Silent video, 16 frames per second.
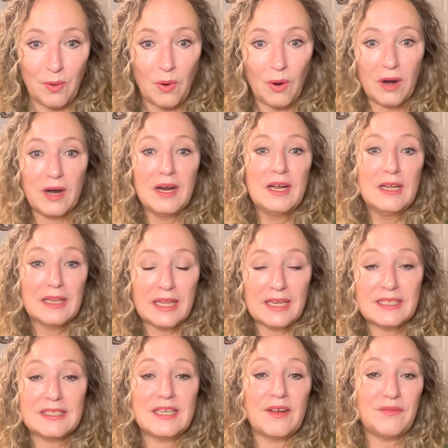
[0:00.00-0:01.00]
more
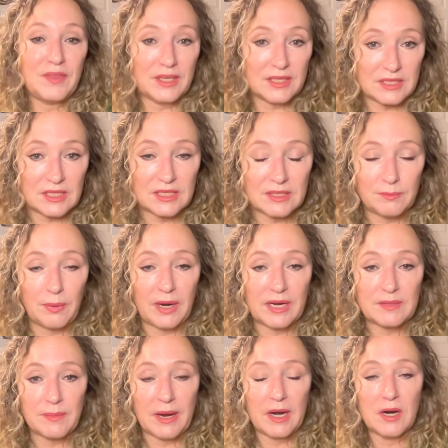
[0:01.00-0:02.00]
like stuff that just
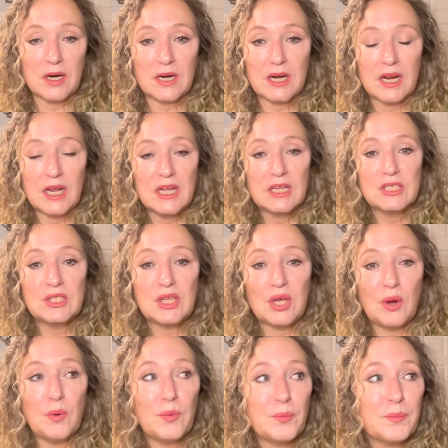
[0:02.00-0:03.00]
breaks my heart
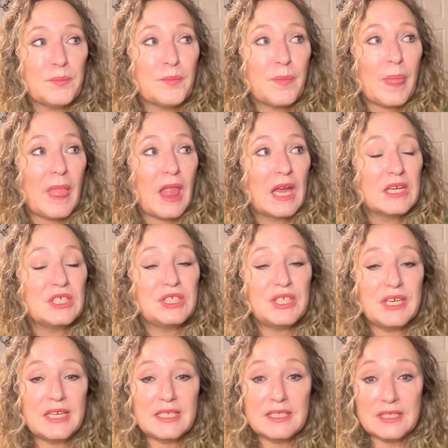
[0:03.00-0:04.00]
so
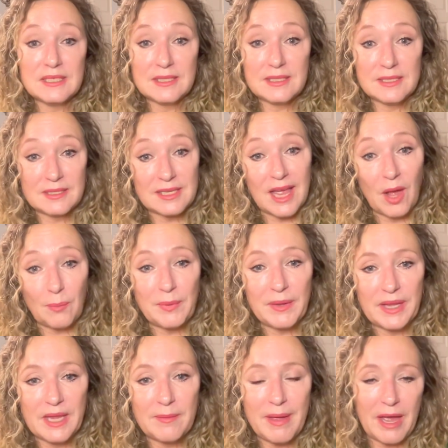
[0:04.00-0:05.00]
she's
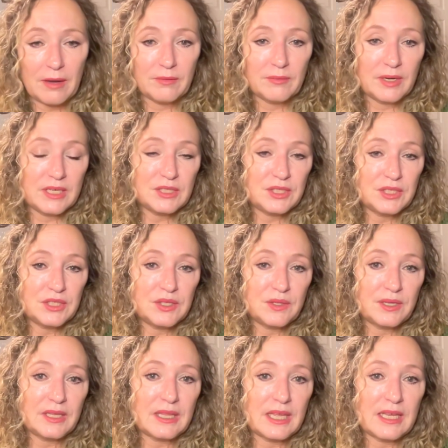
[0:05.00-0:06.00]
helping him out right she's
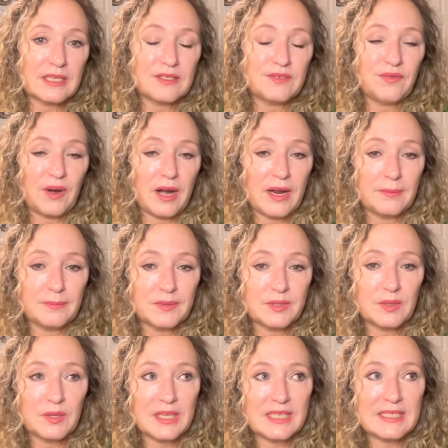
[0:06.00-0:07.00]
doing things for him
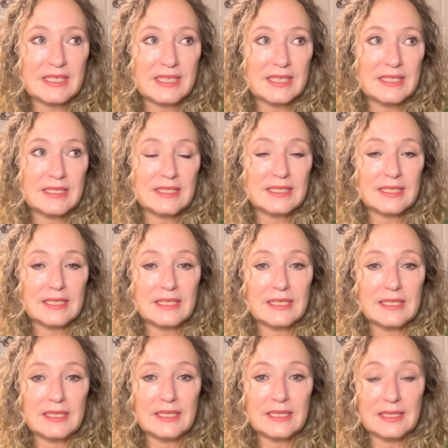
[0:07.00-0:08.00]
so this is
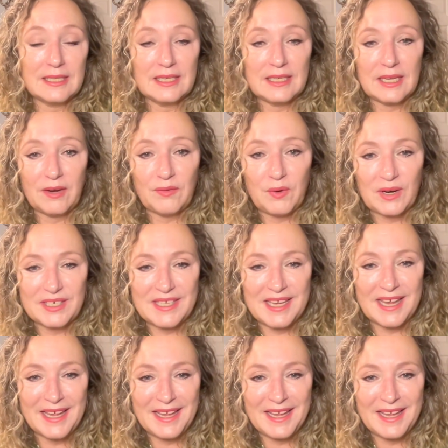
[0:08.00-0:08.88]
yeah, of course,